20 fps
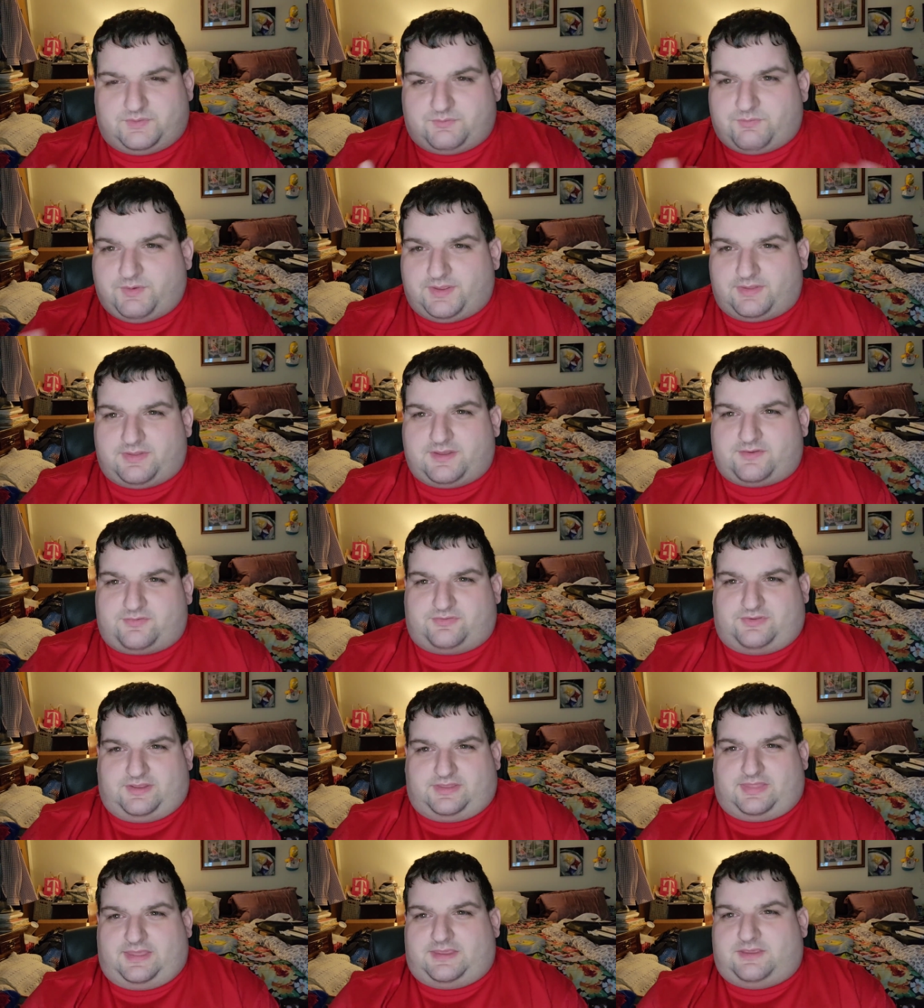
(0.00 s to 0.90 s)

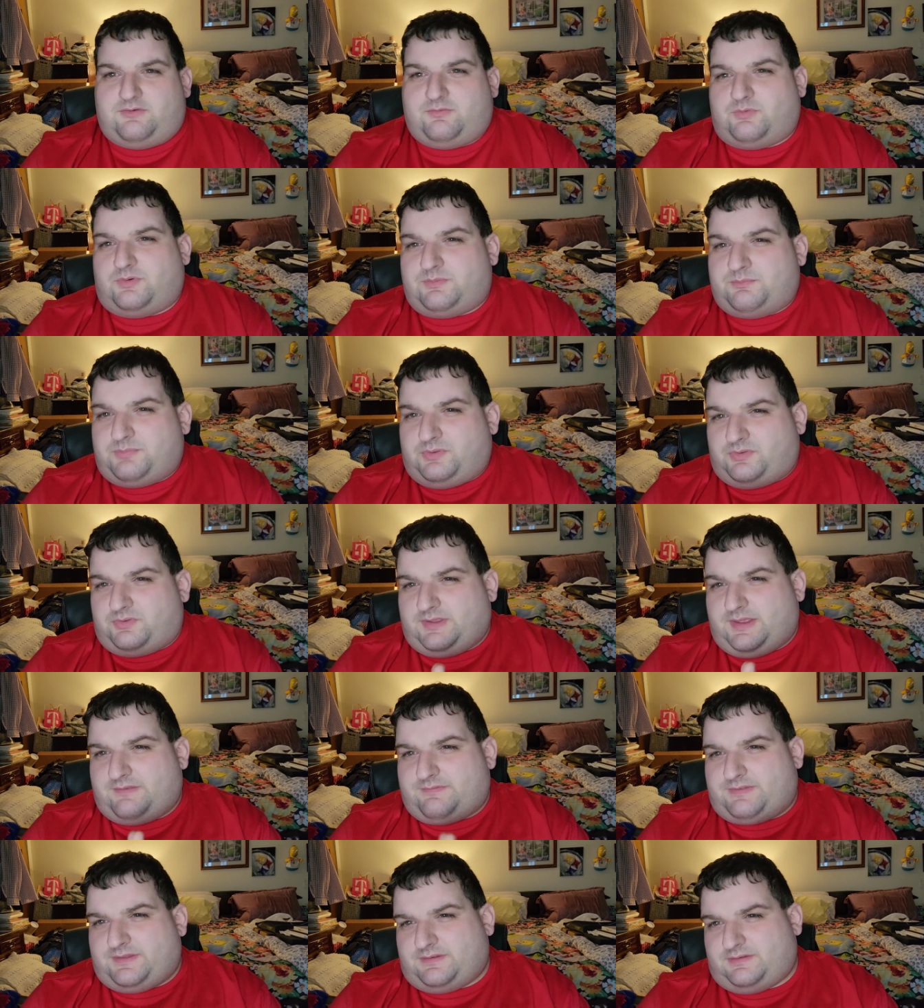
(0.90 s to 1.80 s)
realistic. Like you wouldn't
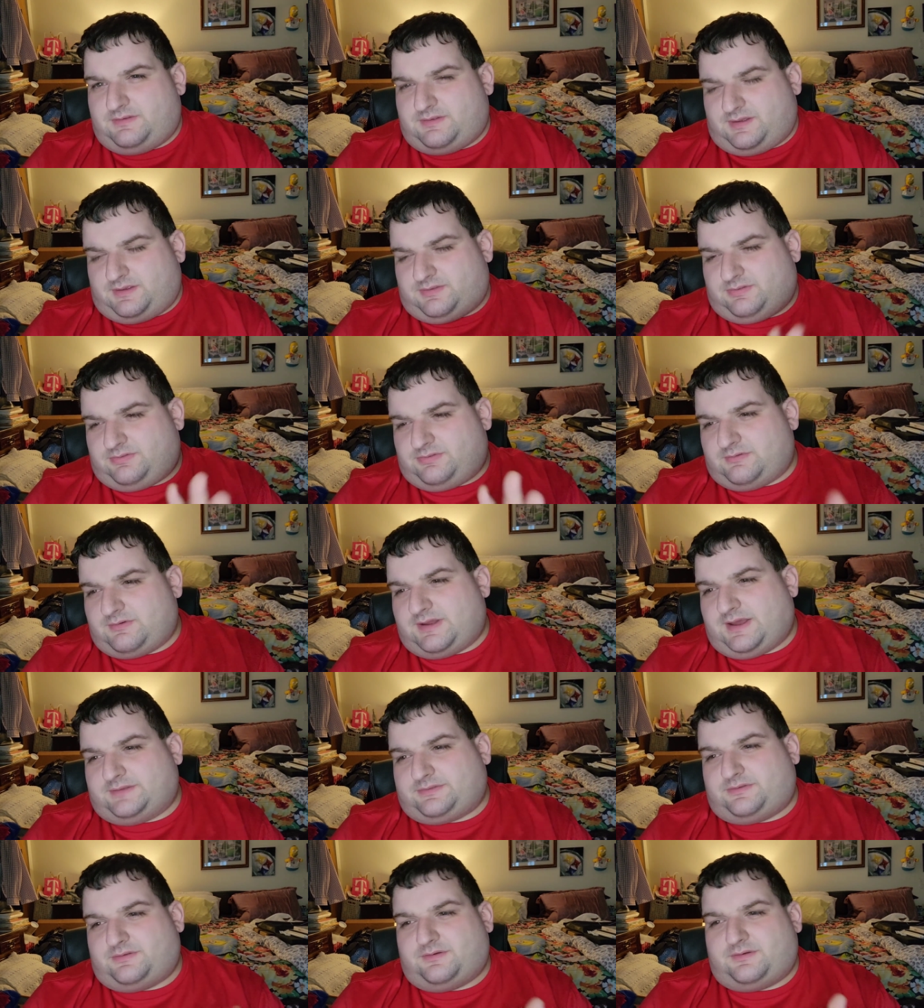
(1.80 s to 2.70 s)
believe that like they're
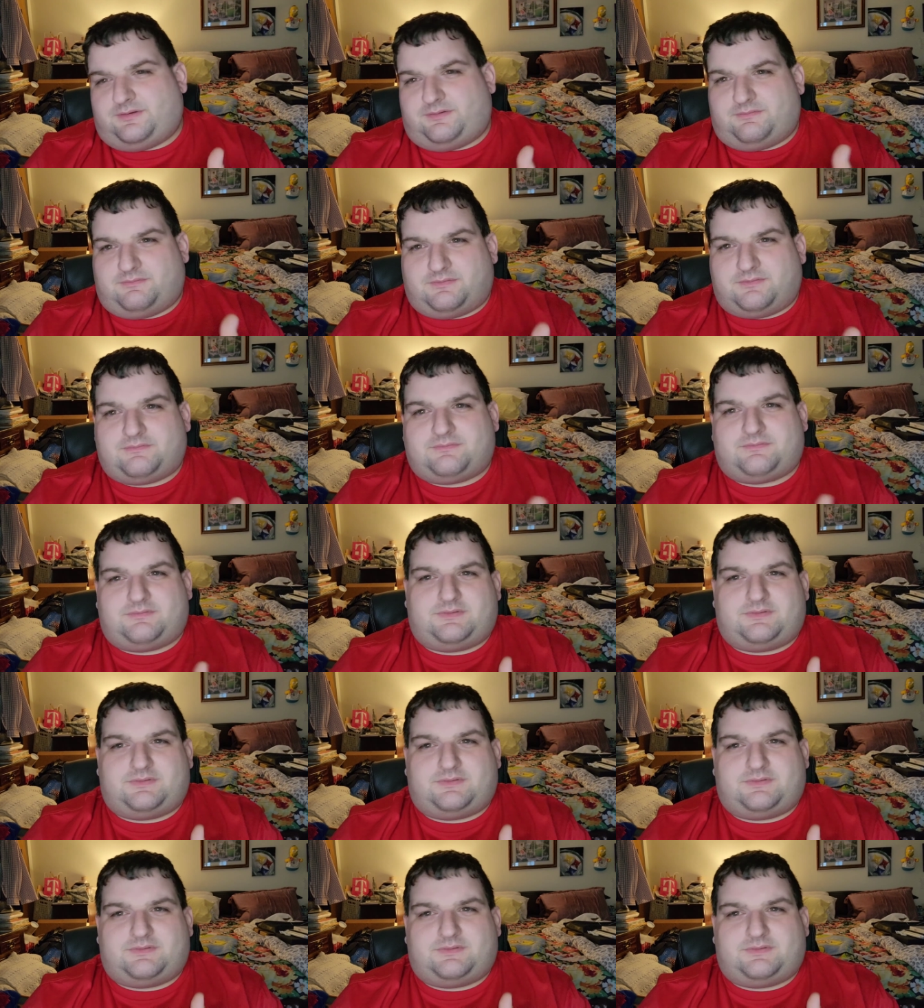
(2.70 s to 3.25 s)
not the